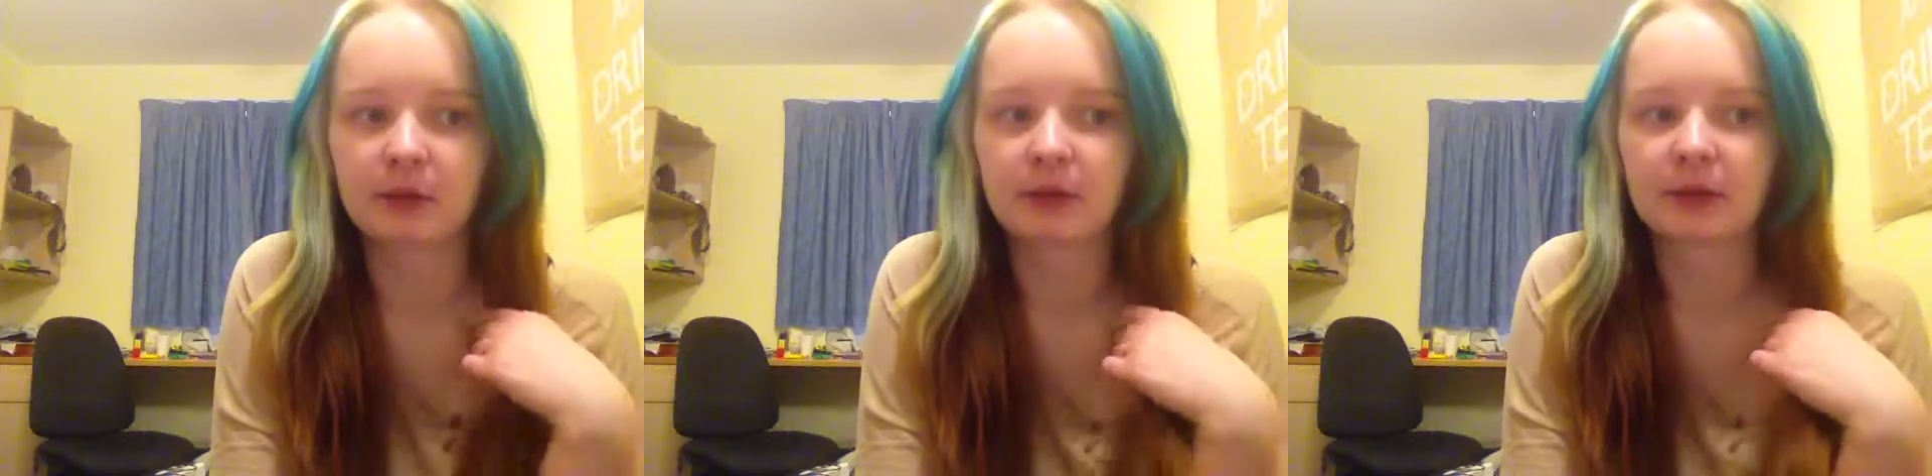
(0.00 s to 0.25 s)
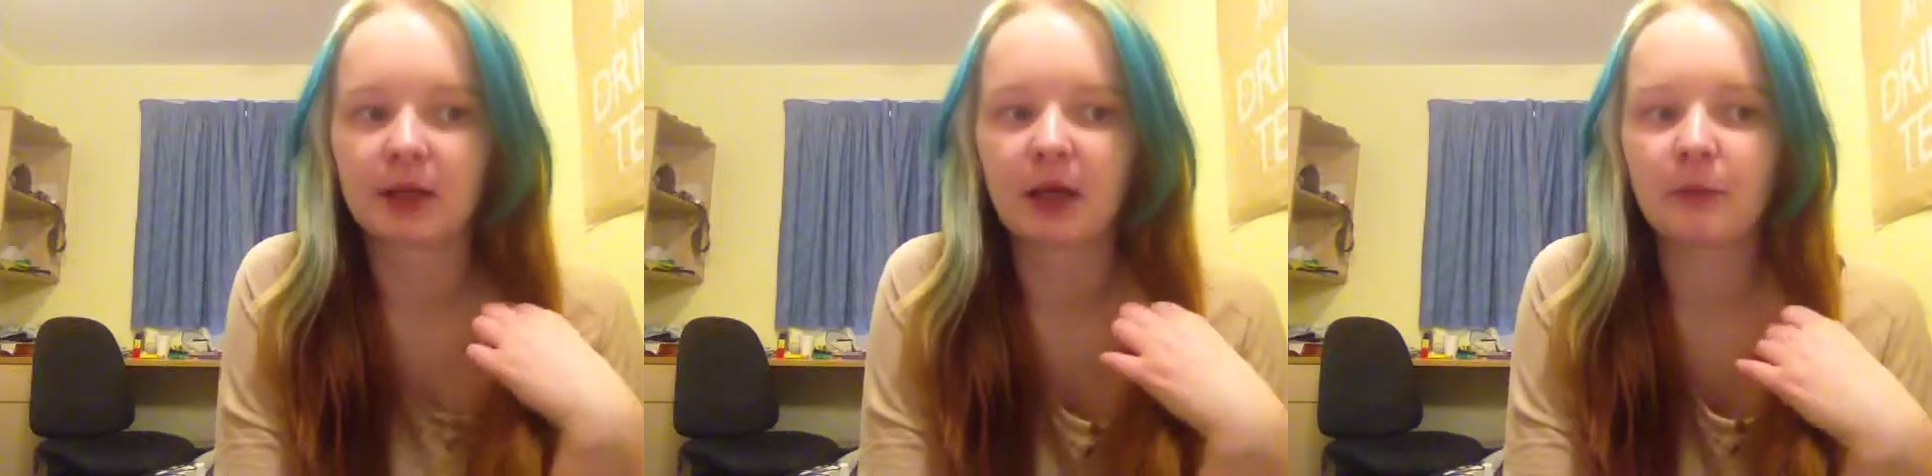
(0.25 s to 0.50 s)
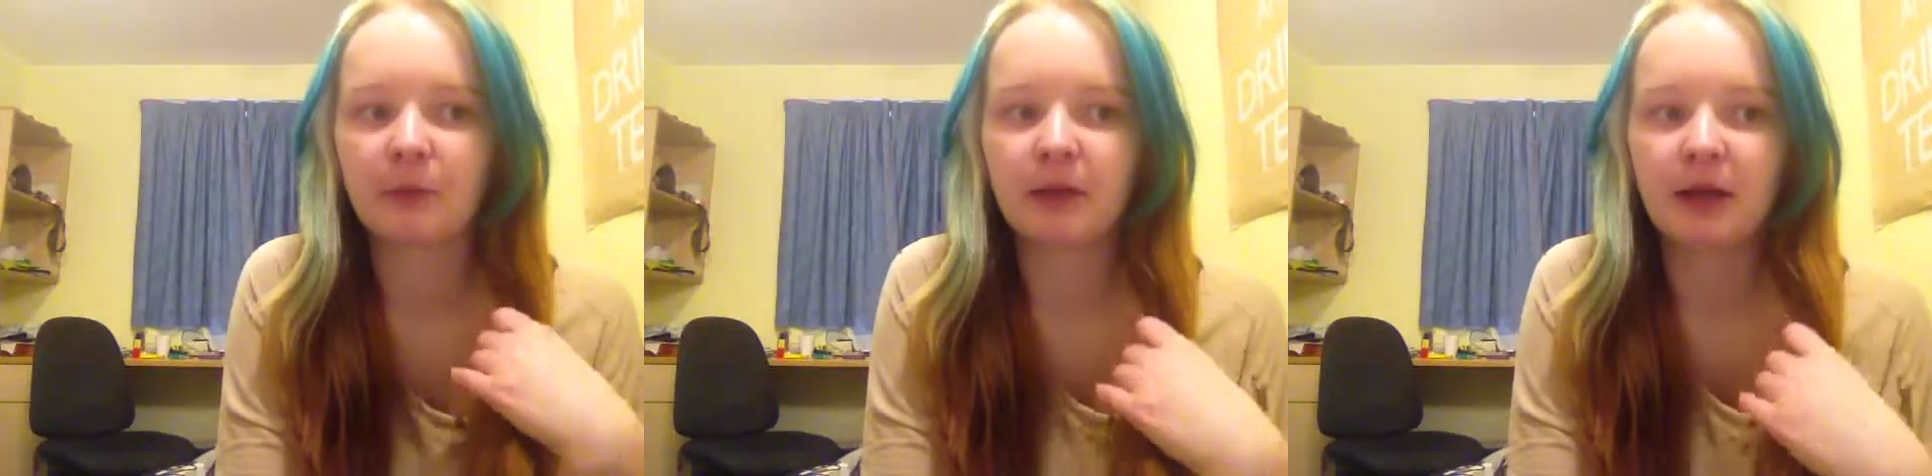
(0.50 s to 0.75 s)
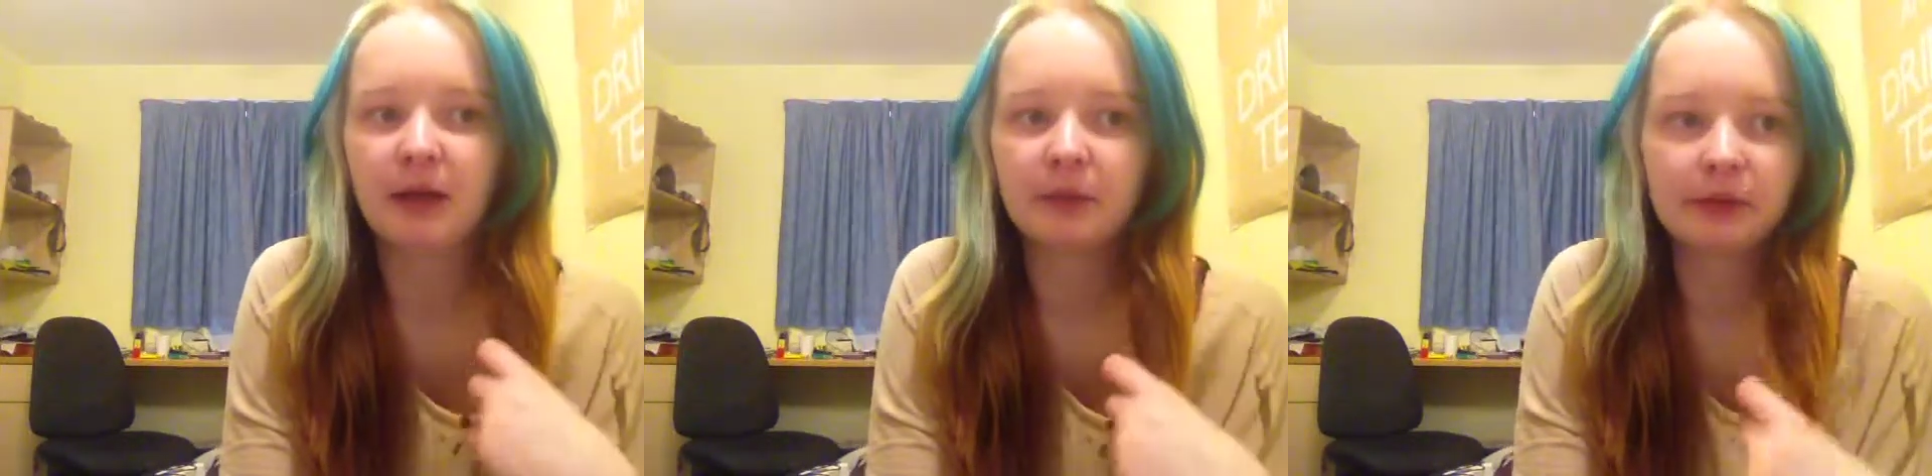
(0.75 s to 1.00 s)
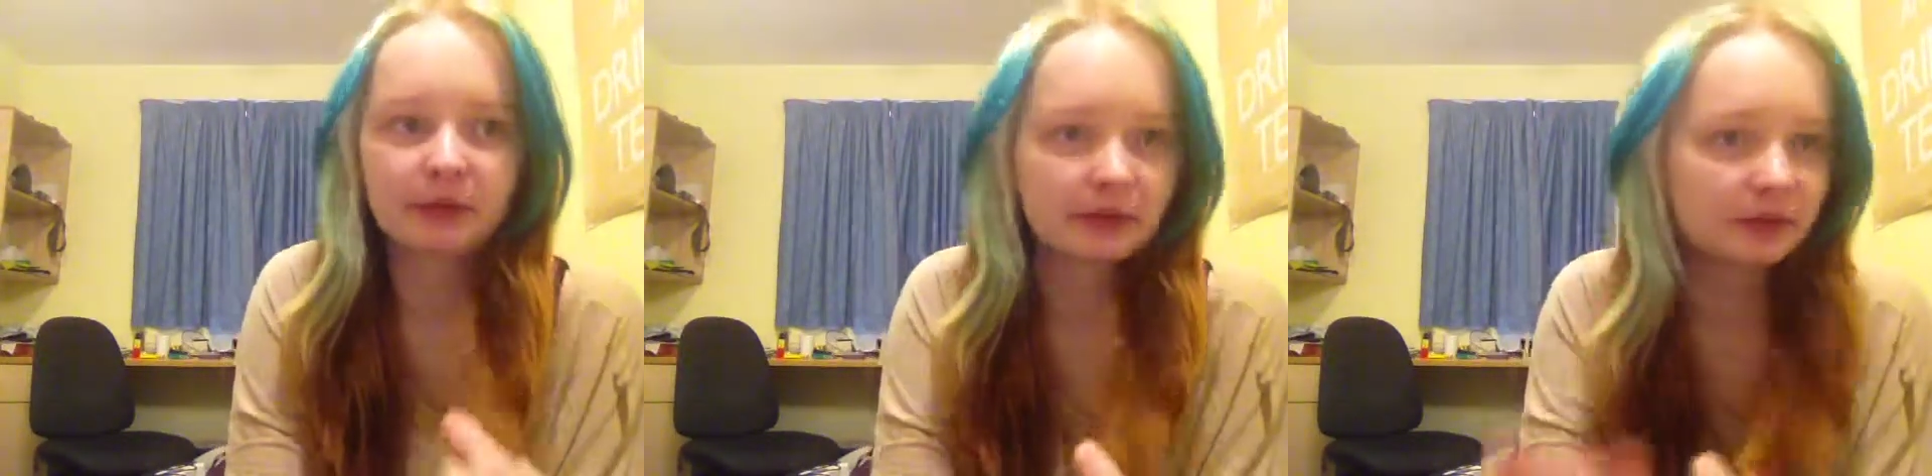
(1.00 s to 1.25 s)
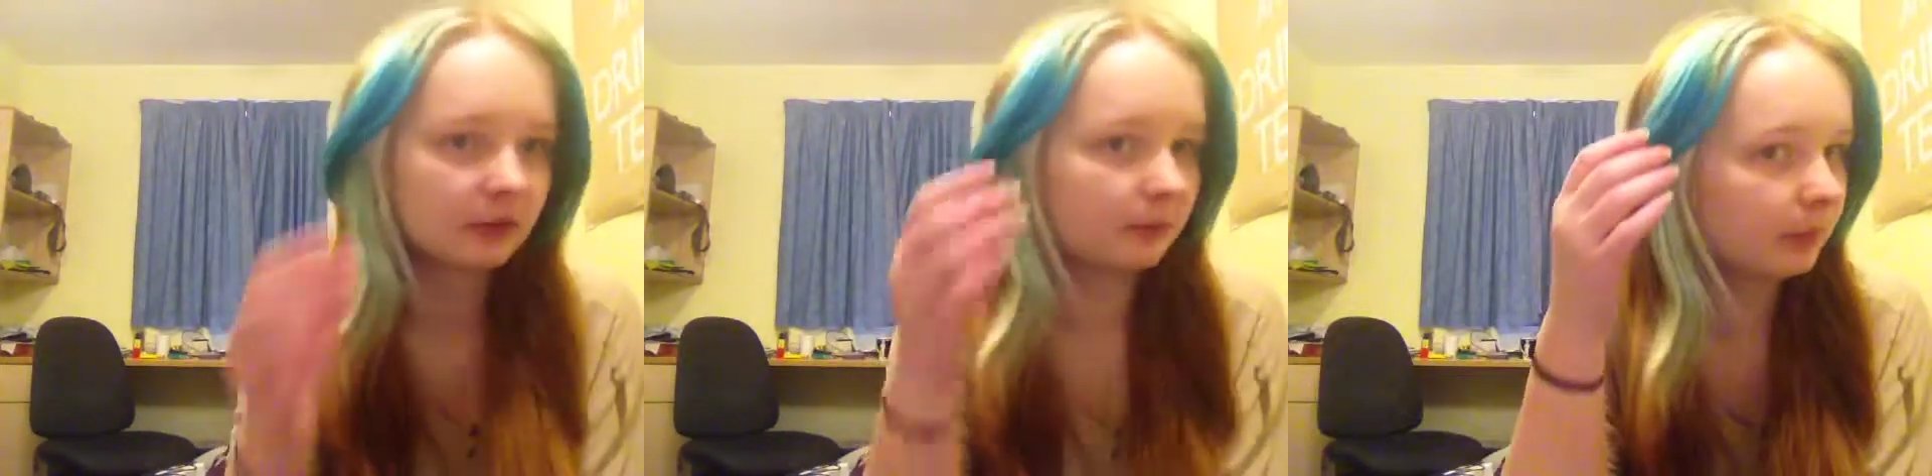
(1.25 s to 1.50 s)
a time when my hair was
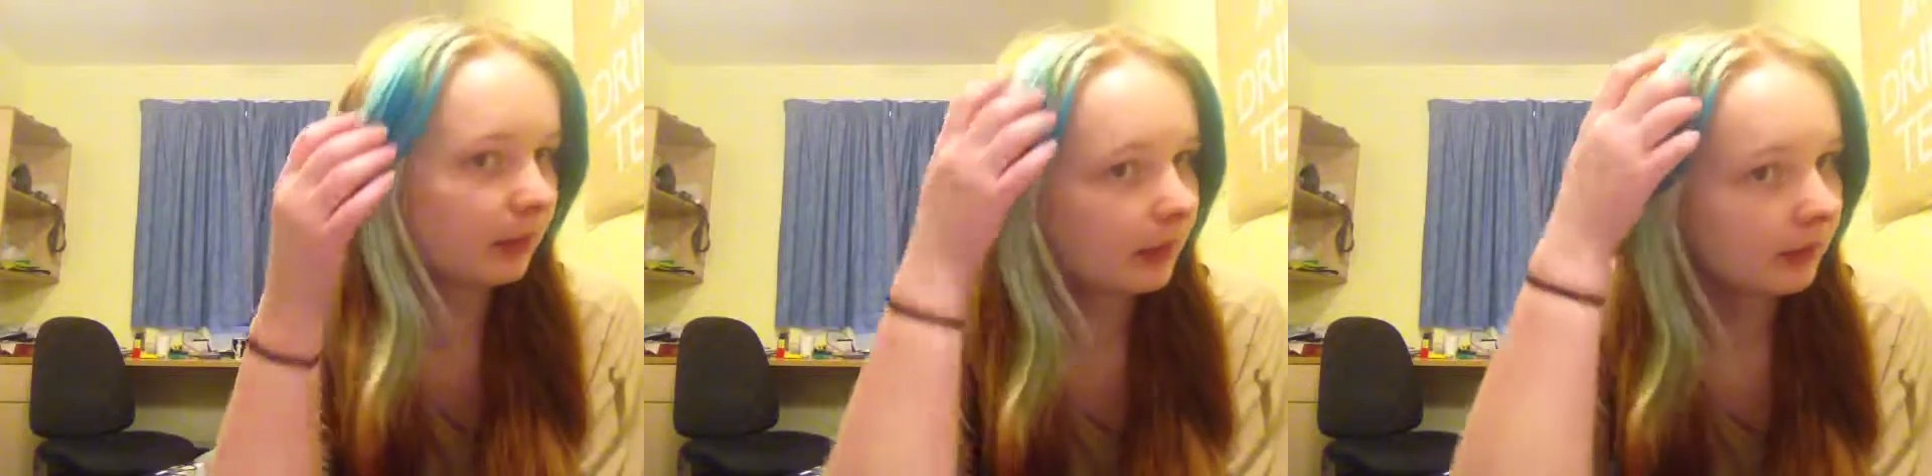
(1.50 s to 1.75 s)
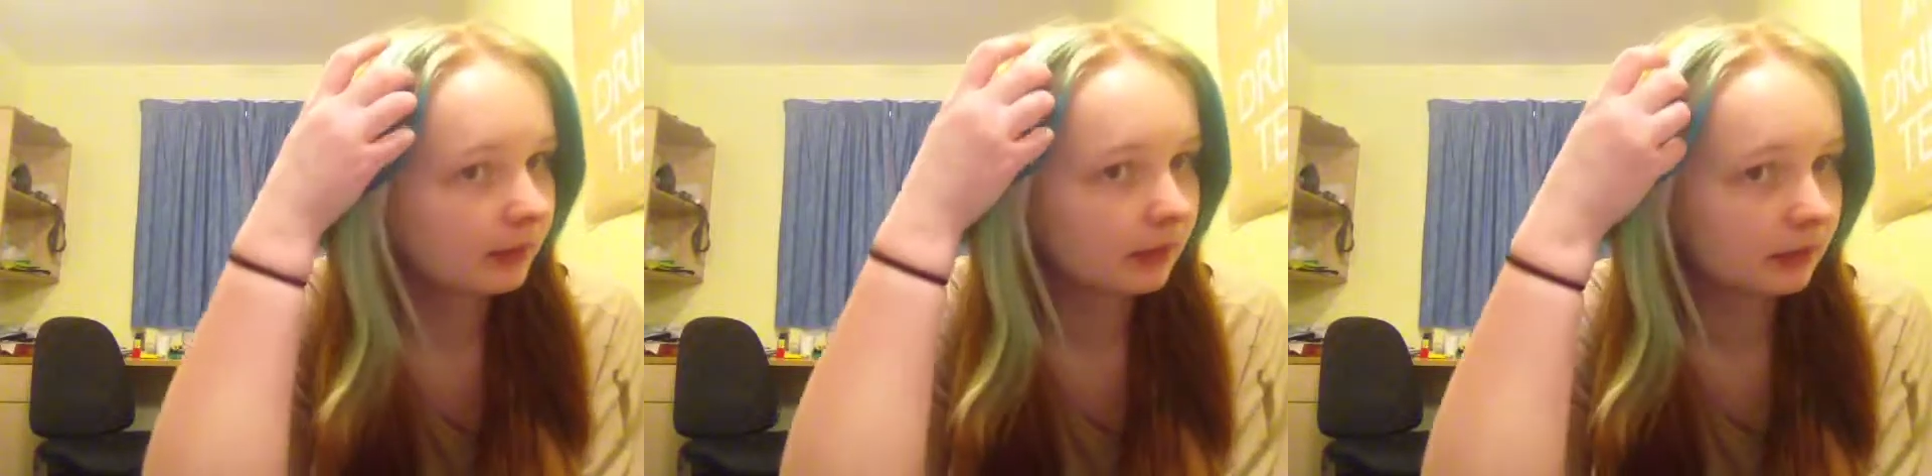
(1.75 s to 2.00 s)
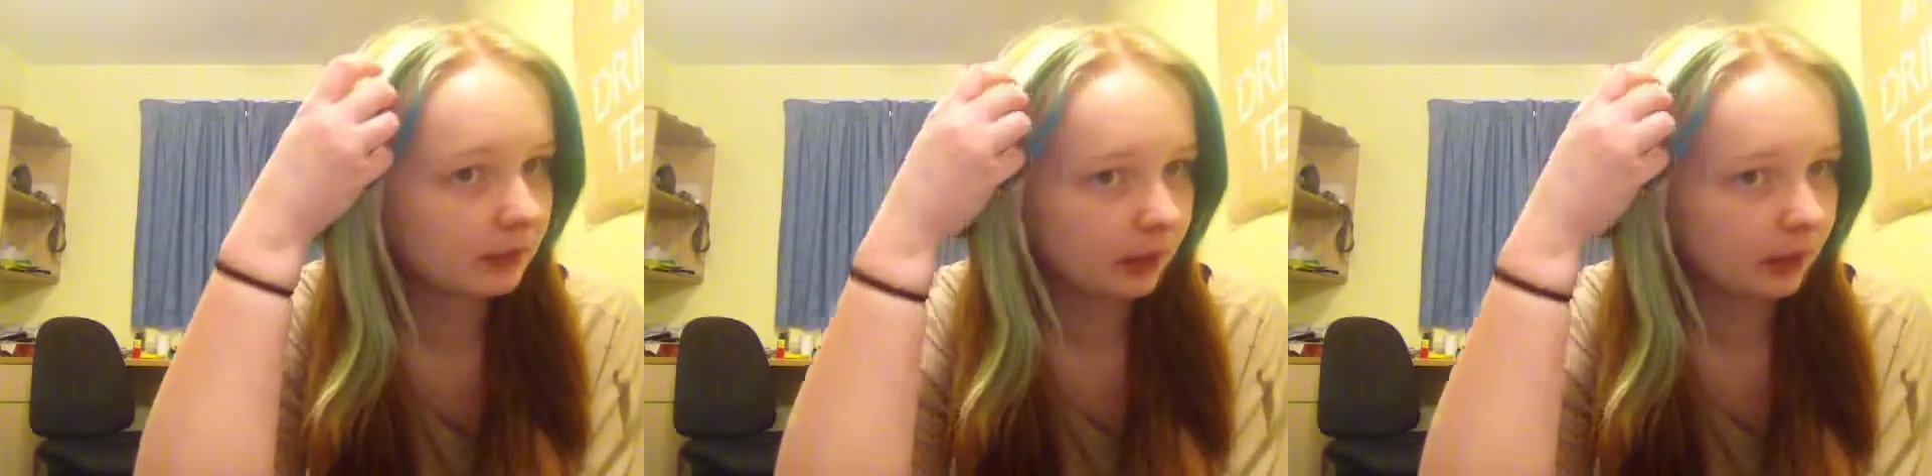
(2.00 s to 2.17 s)
still black